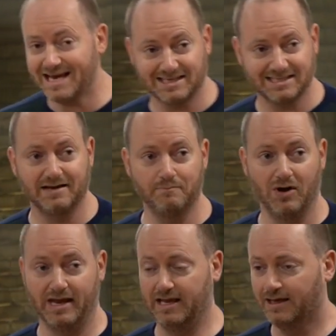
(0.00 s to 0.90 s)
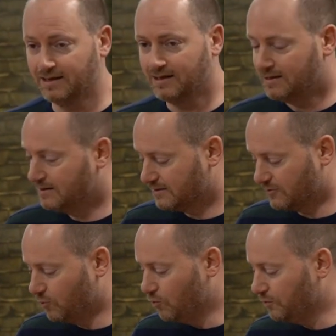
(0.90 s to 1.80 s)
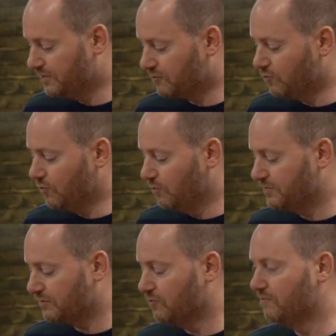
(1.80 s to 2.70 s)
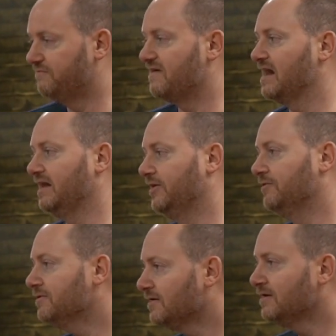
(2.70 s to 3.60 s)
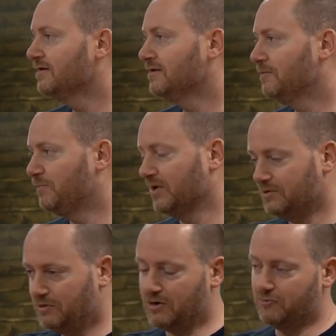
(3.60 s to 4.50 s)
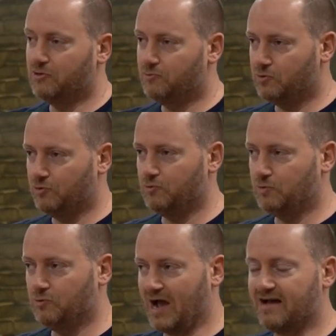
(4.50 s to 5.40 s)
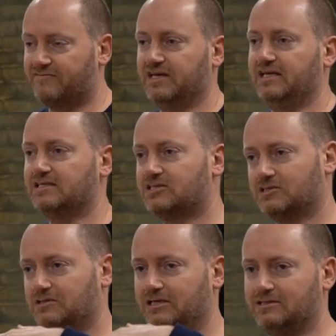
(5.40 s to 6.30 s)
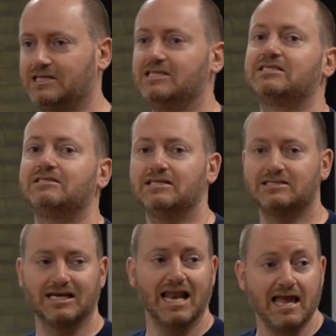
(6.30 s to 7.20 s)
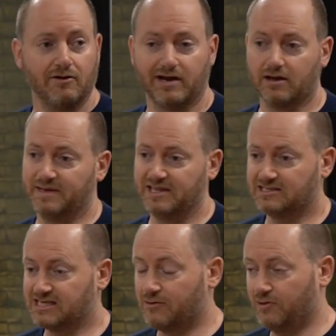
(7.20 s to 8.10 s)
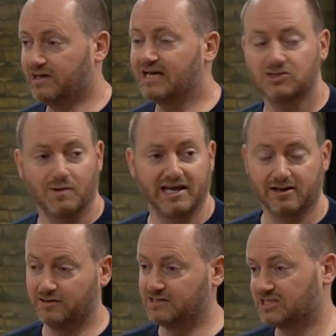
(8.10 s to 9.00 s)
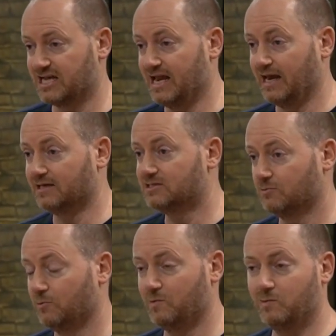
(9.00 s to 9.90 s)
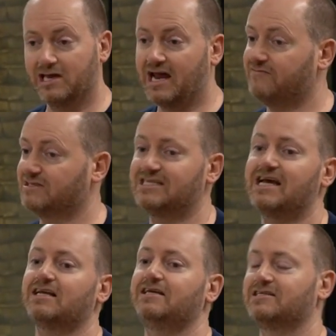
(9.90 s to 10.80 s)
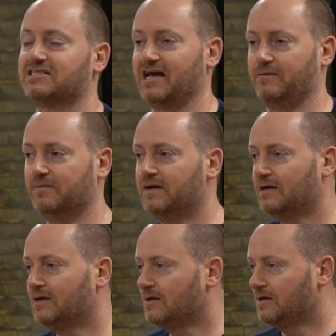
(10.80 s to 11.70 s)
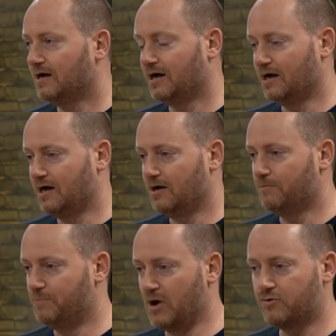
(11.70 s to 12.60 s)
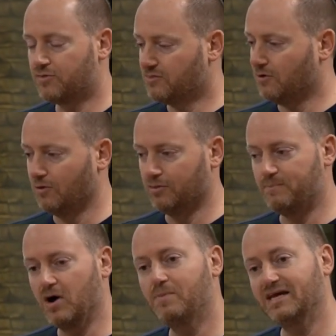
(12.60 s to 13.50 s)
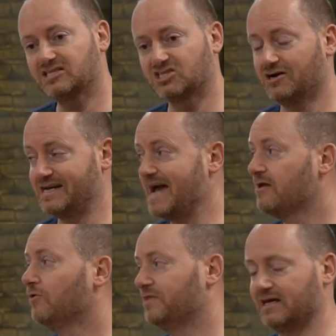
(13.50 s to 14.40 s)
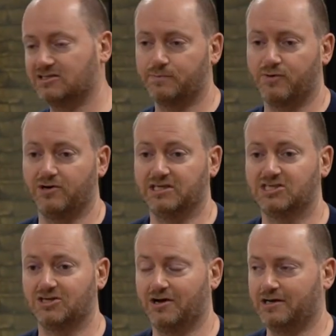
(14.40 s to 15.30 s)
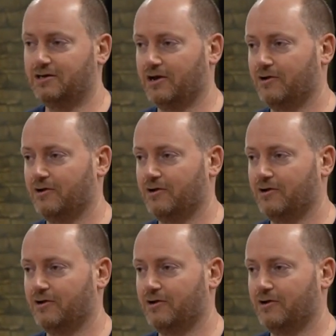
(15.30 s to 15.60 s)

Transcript: Yes, they're money. They're all value. But you have this layering. I mean, that's how you get to any kind of scaling. So we're going to have exactly the same, both on the public side and on the enterprise side.